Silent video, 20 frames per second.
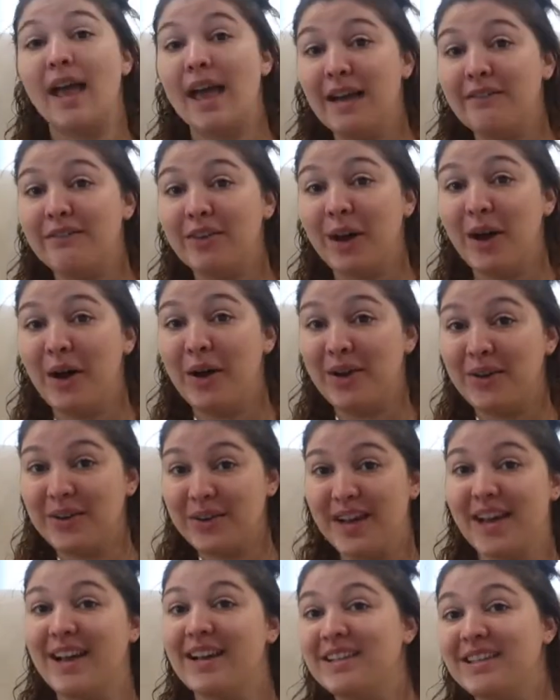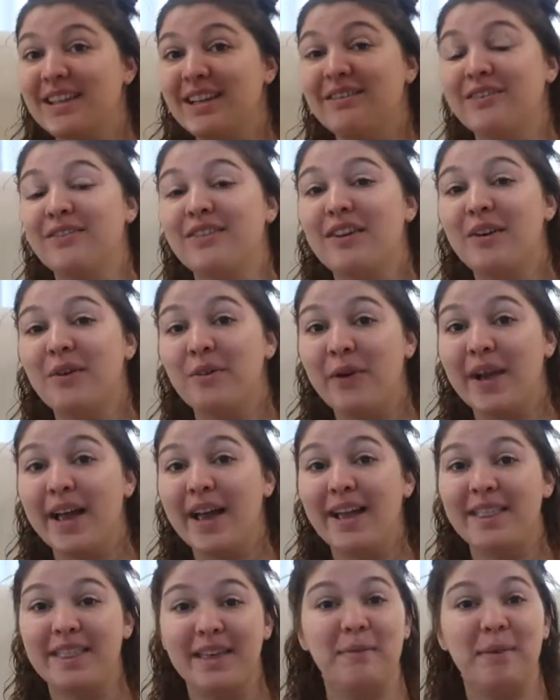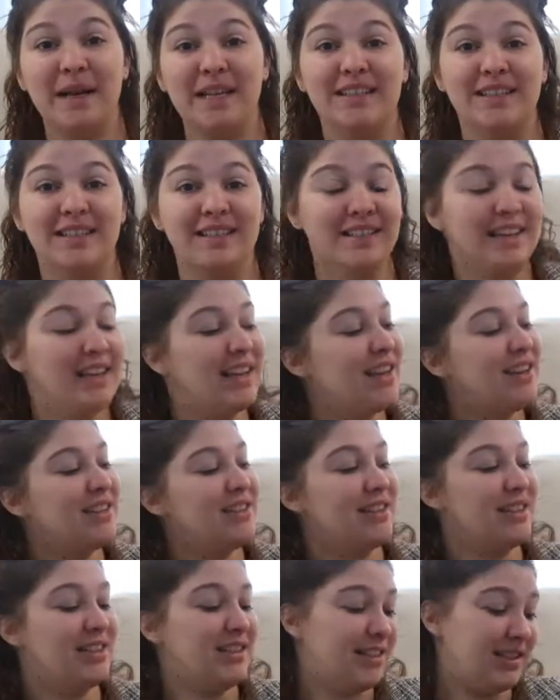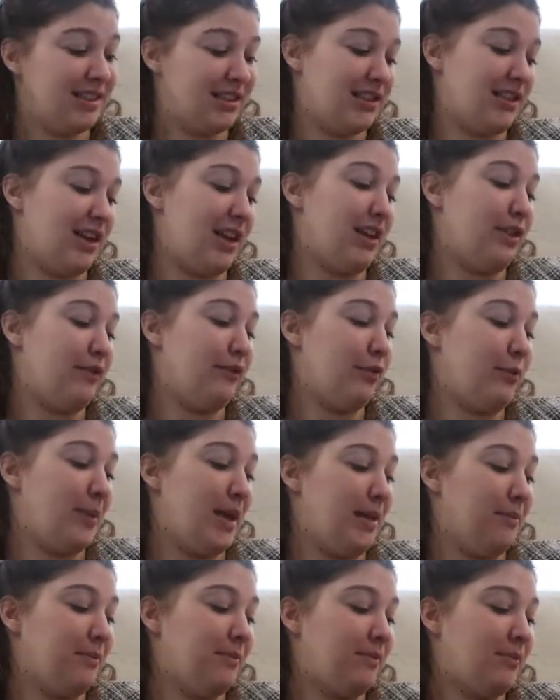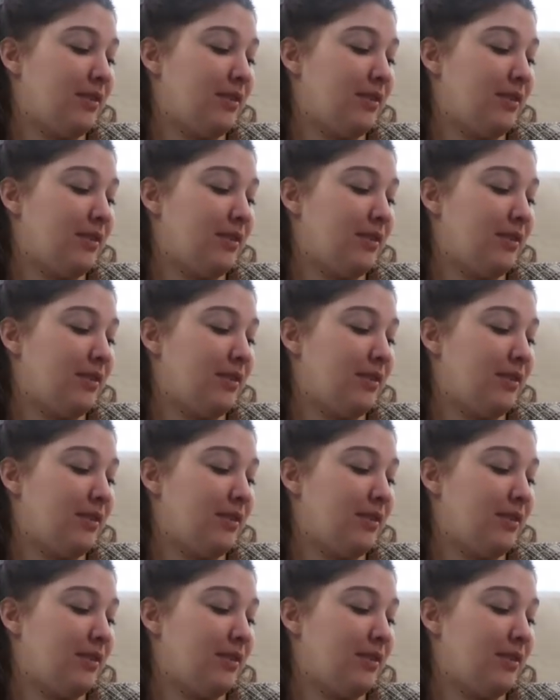ever owned activewear that matches. So this is exciting for me.